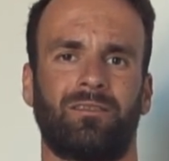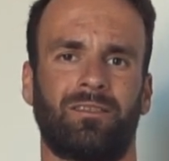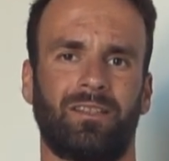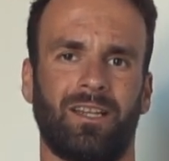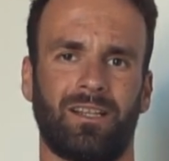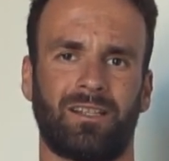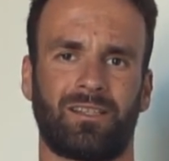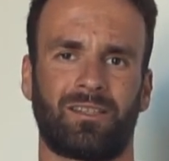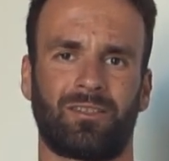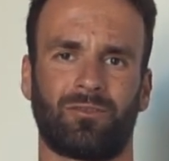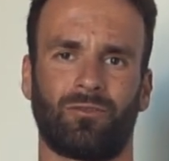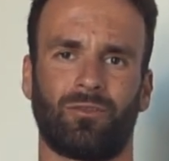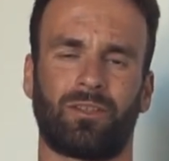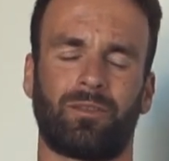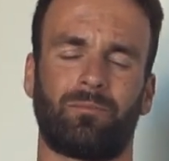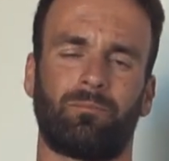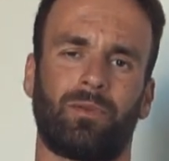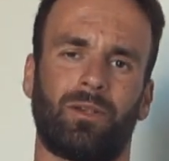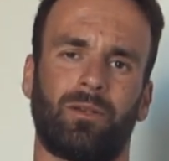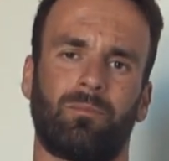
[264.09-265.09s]
takes all
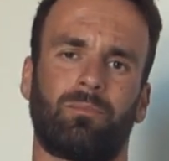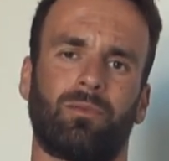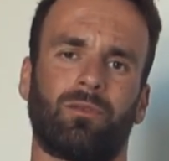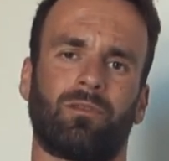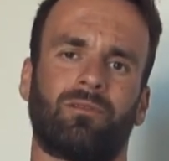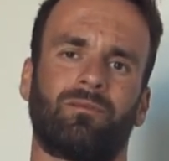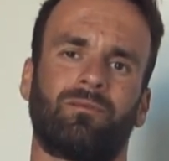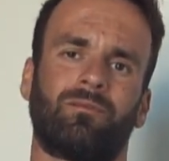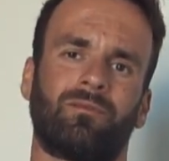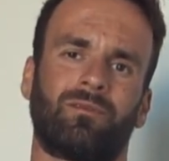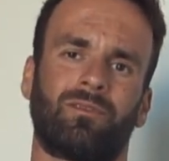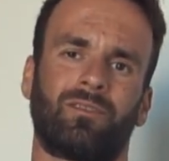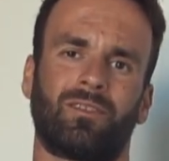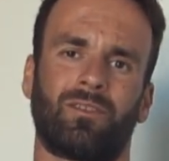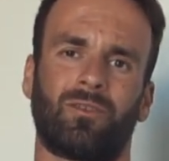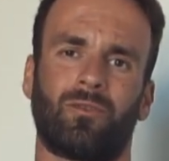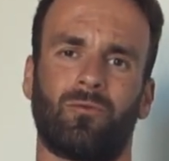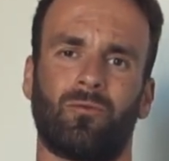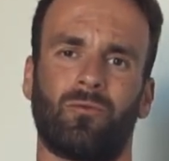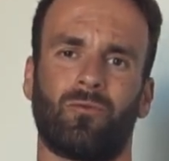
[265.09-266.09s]
the people
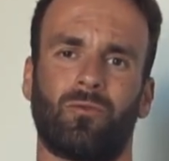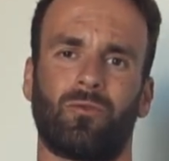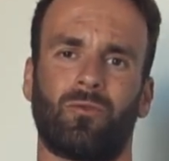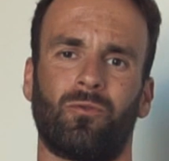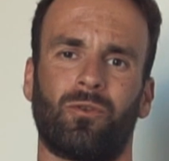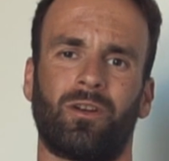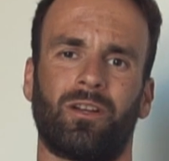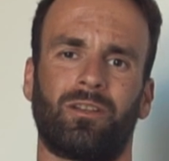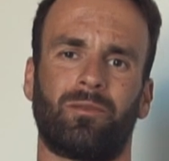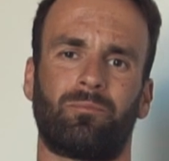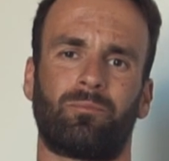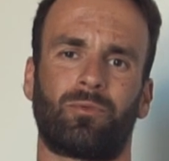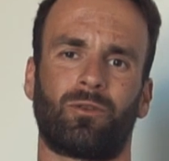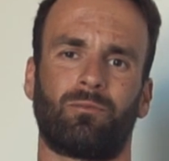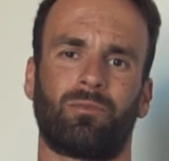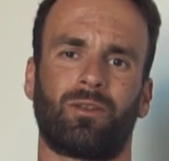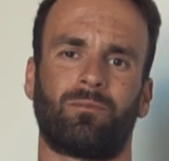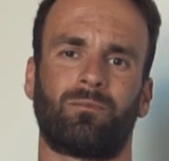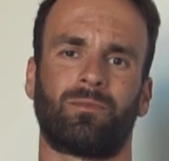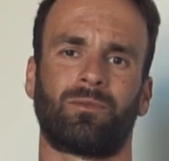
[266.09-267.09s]
who had a
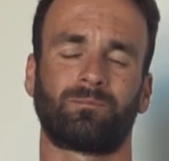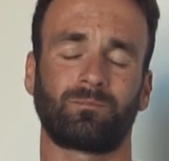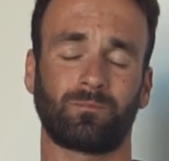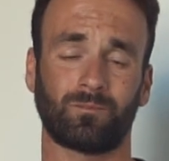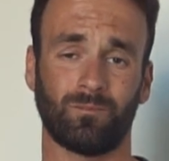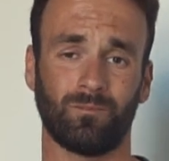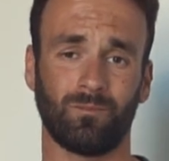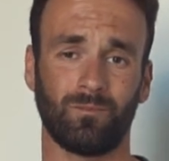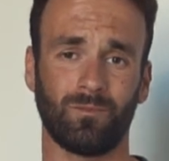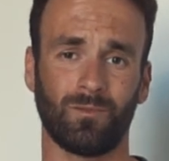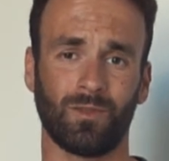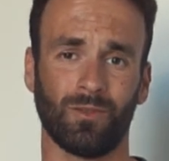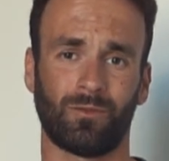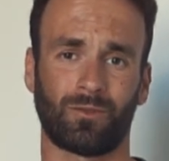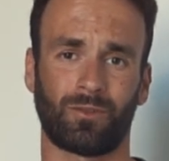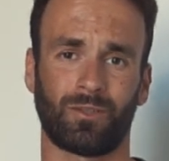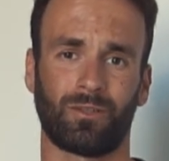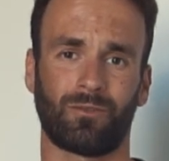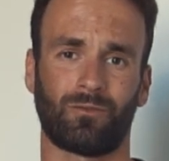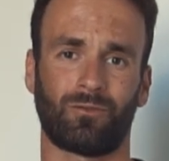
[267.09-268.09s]
problem
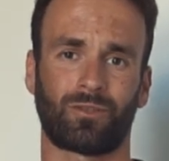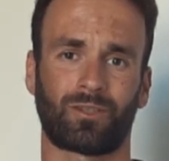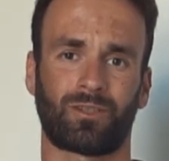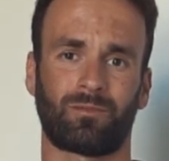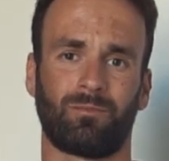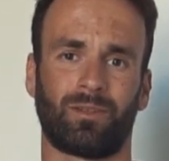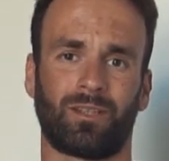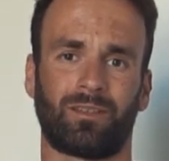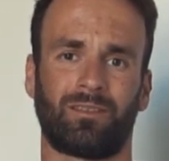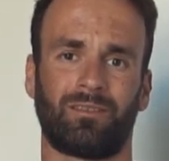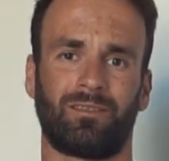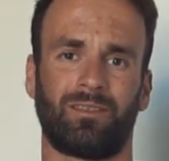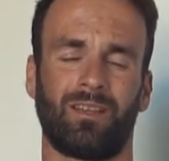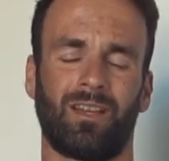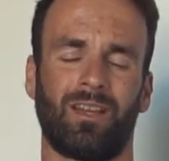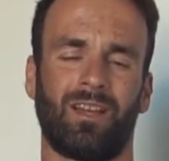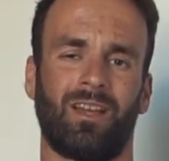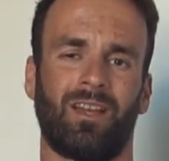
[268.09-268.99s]
on the course, but